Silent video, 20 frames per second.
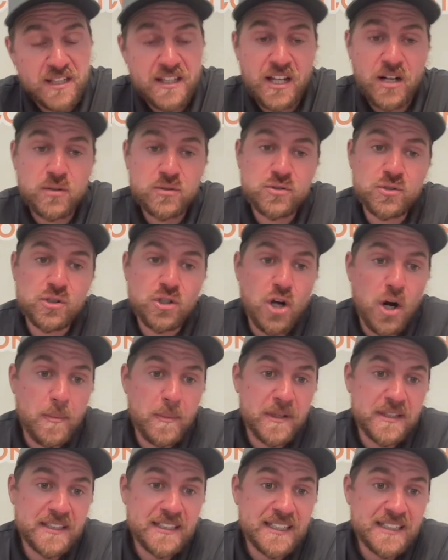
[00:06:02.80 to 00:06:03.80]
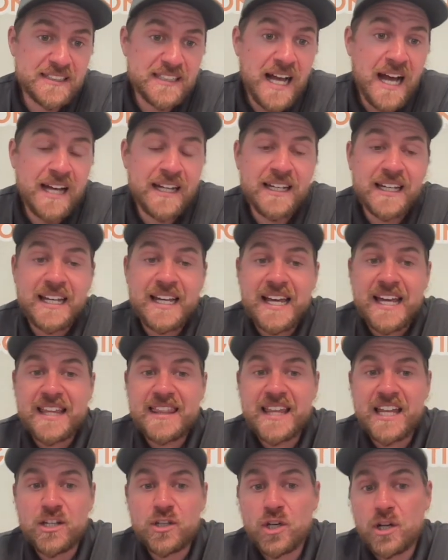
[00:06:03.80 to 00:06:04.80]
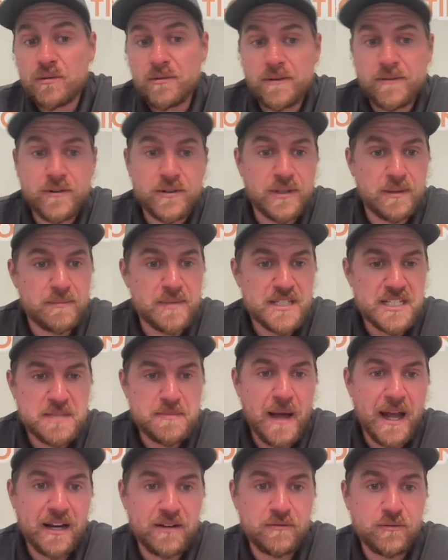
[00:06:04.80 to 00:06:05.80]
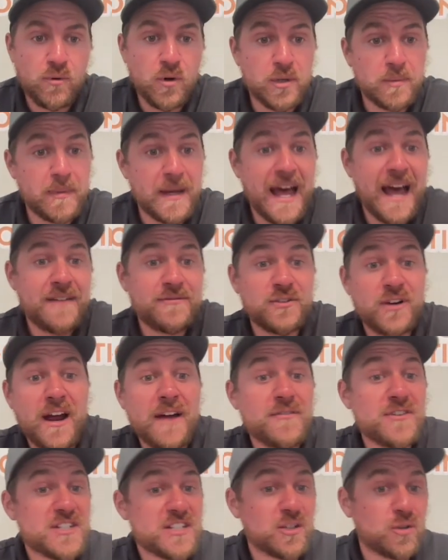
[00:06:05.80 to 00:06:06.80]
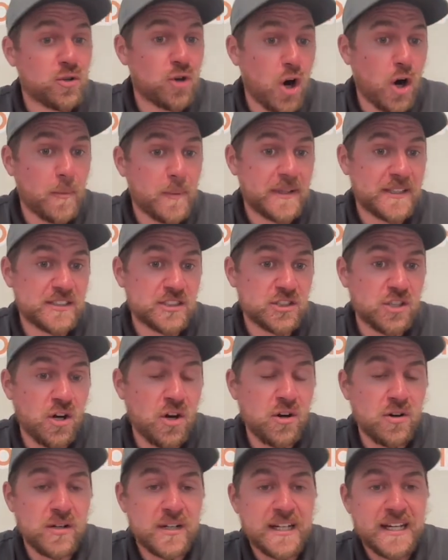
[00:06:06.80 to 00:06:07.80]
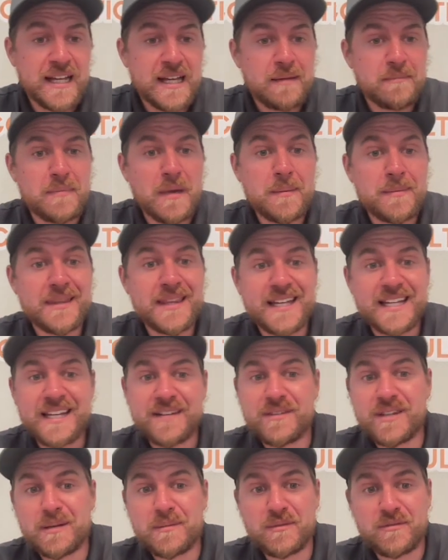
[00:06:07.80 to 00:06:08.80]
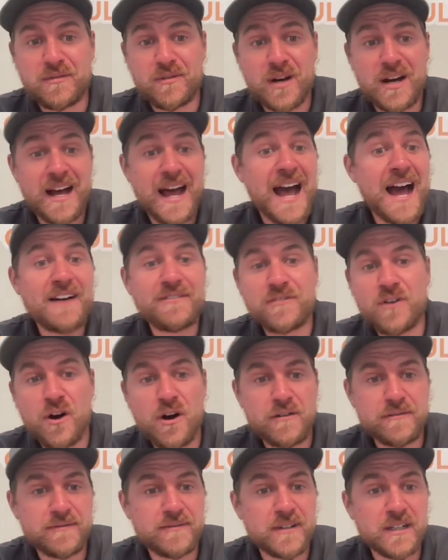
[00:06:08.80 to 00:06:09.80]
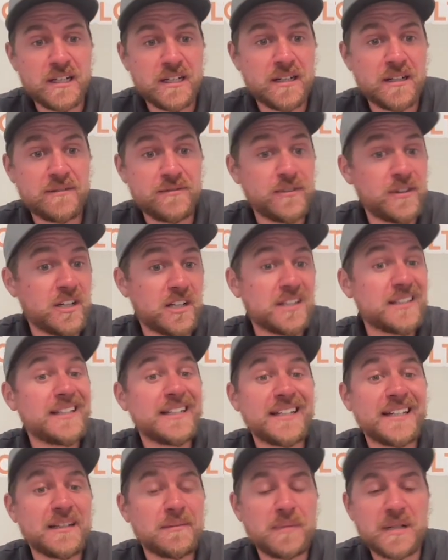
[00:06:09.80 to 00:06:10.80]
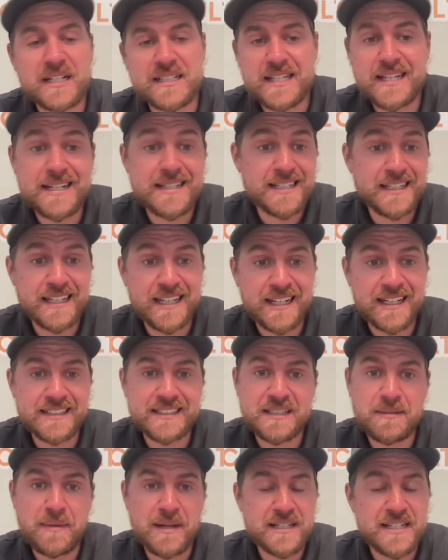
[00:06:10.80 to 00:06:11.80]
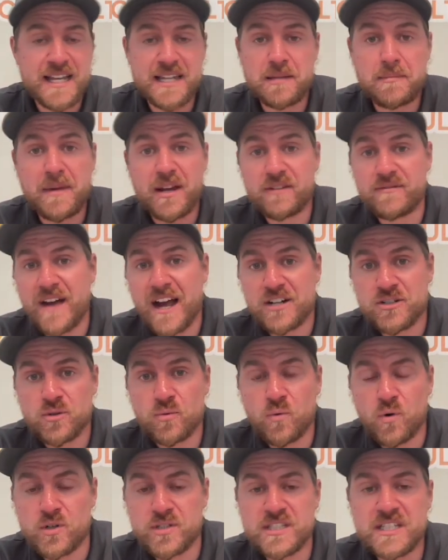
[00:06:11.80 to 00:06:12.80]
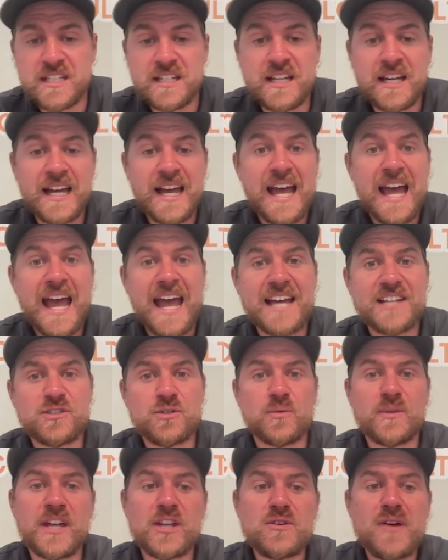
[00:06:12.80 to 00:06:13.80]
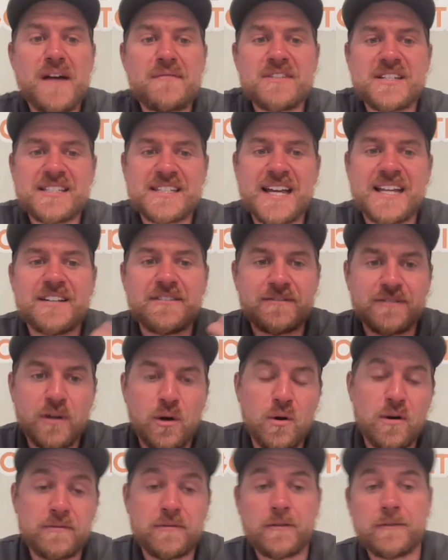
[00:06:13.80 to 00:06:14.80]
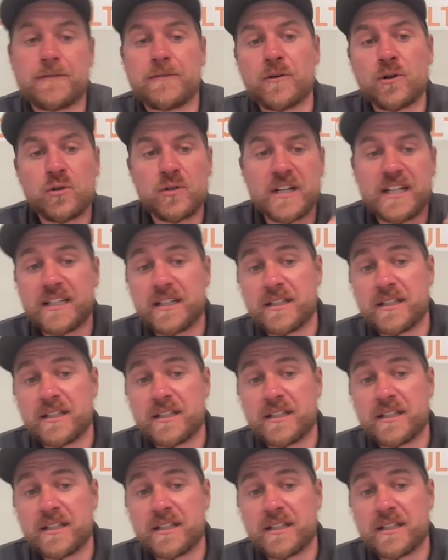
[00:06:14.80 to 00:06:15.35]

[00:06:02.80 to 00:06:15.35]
they don't do the carpet cleaning side, then you can refer them business back and forth. But after every single carpet install, maybe they give them a, half off of the cleaning because they need to get it to maintain the manufacturer warranty. And so then you have a steady flow of referral